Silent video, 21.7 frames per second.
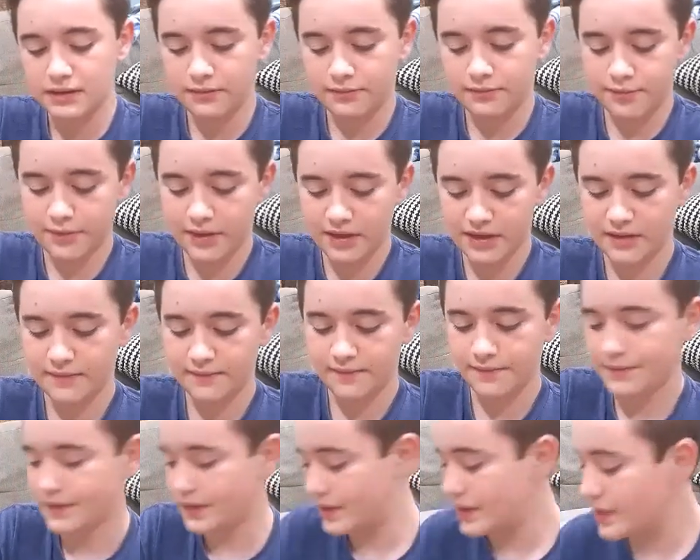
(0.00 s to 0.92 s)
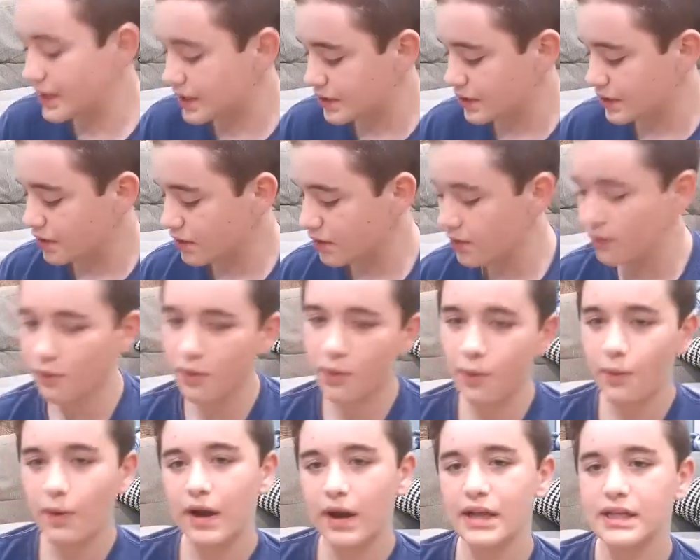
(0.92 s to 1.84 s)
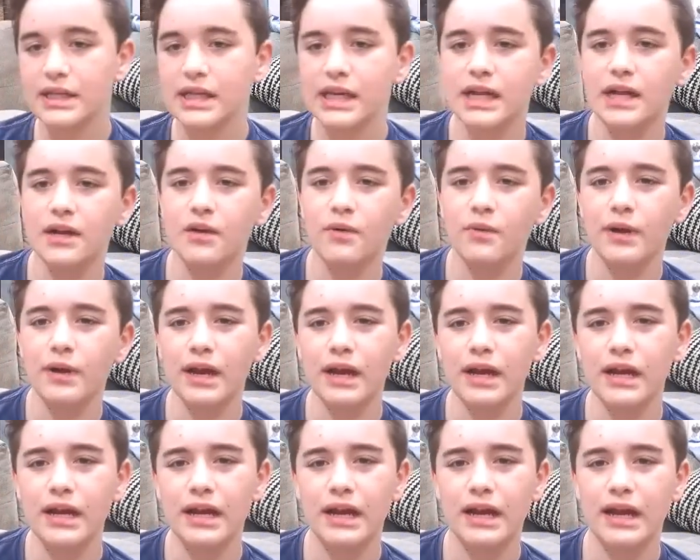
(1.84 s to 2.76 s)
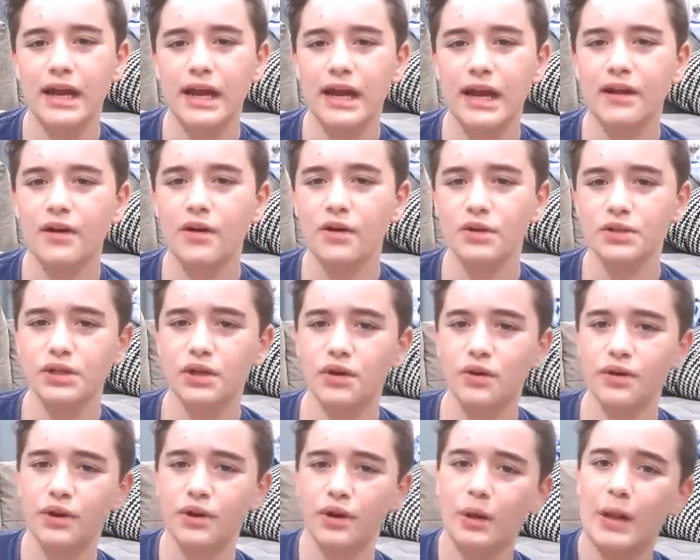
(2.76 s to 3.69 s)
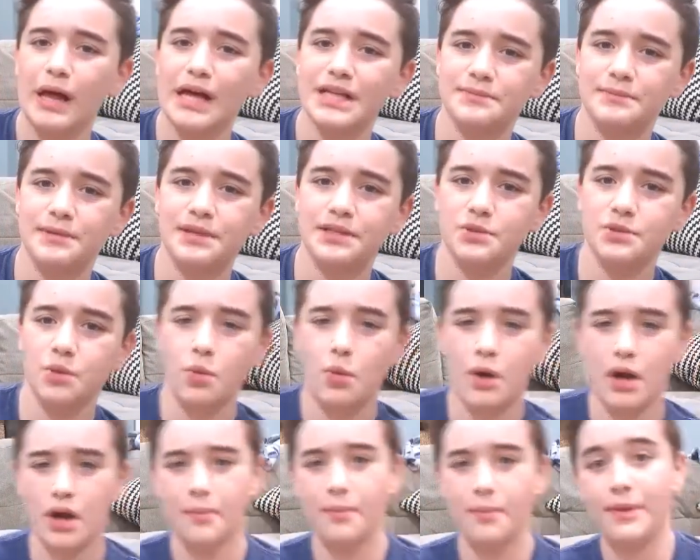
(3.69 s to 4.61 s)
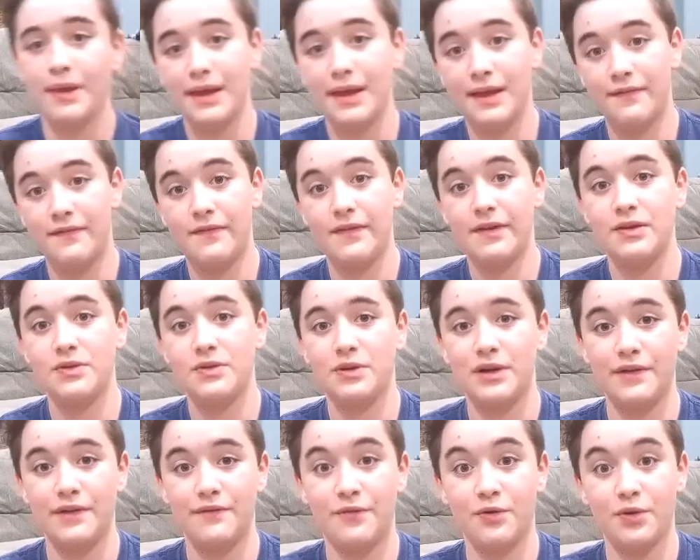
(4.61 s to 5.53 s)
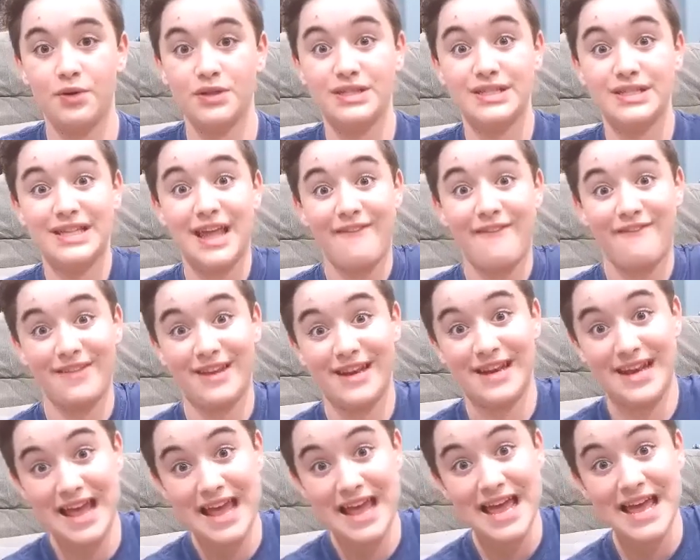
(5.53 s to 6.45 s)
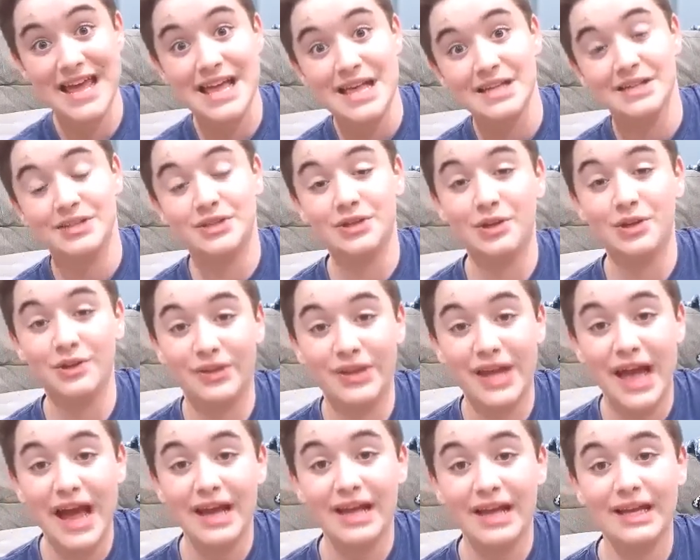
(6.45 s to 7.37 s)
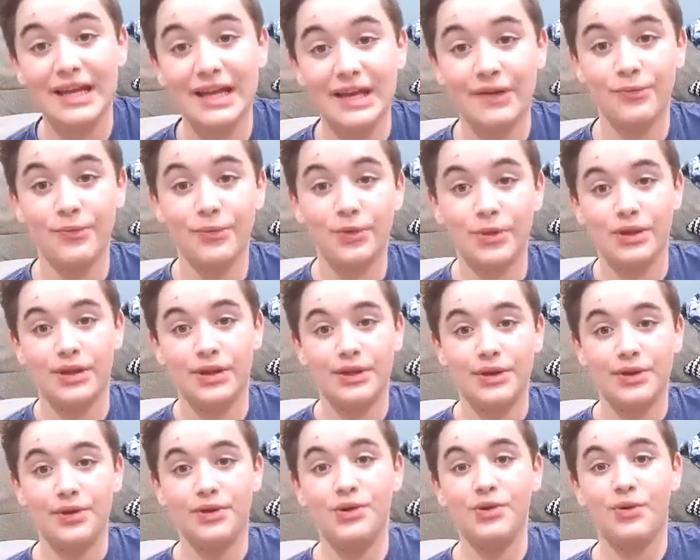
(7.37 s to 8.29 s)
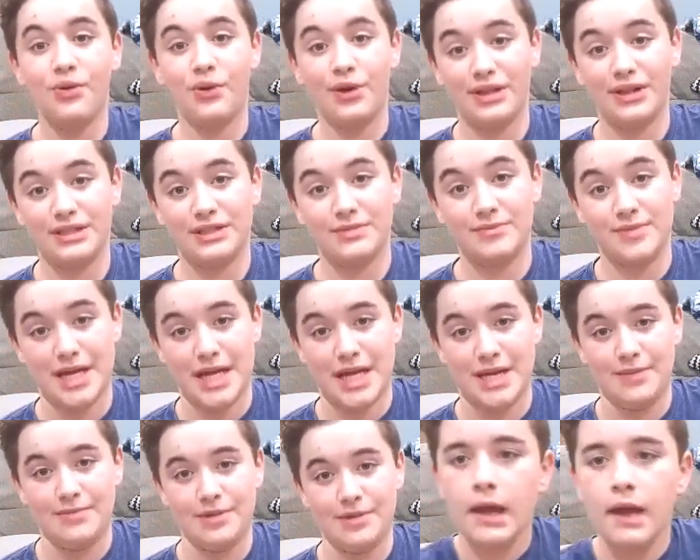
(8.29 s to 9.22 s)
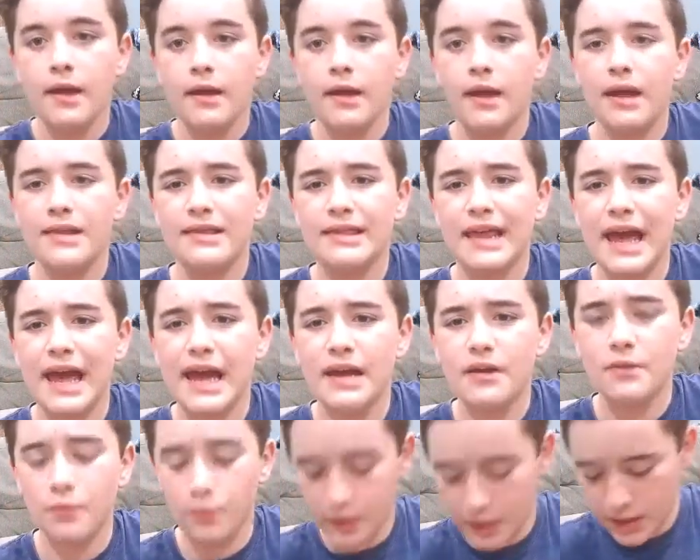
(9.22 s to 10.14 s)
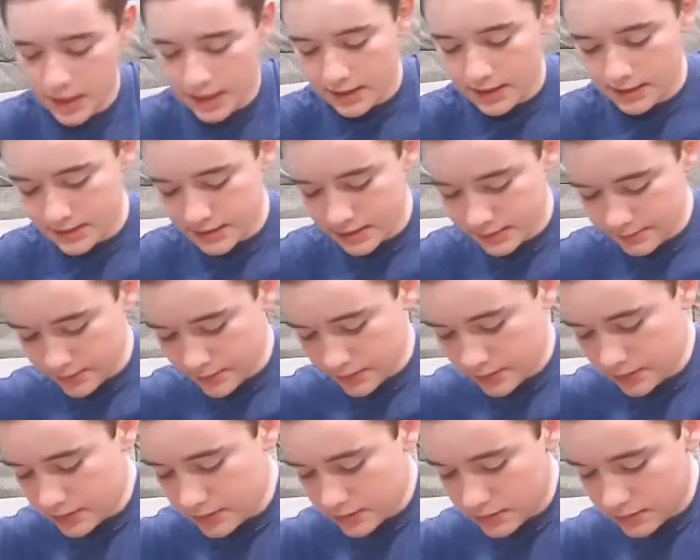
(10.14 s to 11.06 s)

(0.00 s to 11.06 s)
but the teacher will want to take it away, and also your classmates will want to play with it 24/7. So that can get really annoying sometimes. And then we got a simple